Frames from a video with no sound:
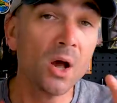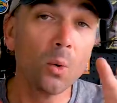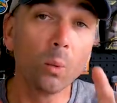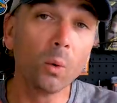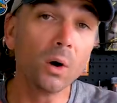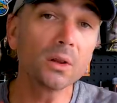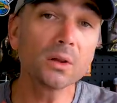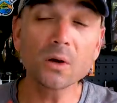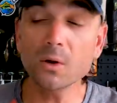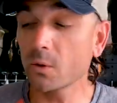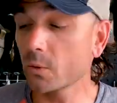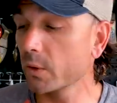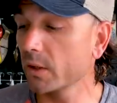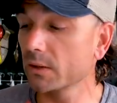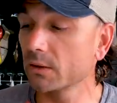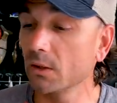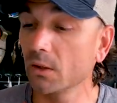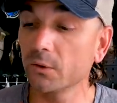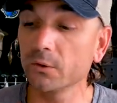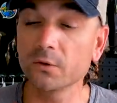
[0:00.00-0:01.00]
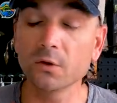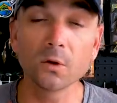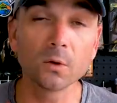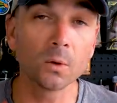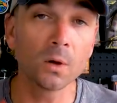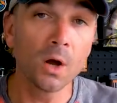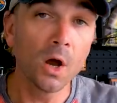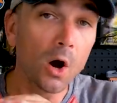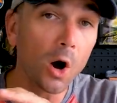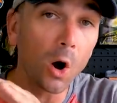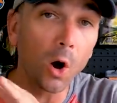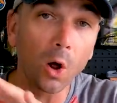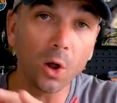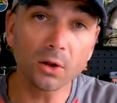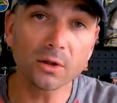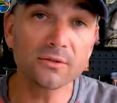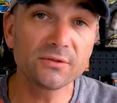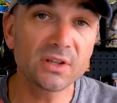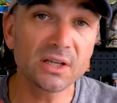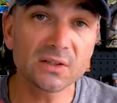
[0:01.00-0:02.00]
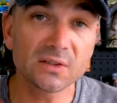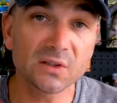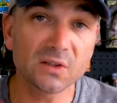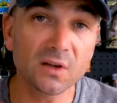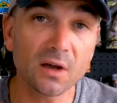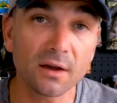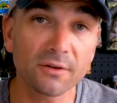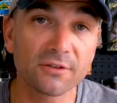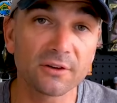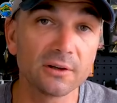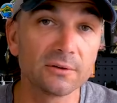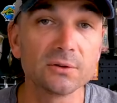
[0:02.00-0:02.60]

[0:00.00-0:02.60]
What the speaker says: One little quick note too, all of this stuff,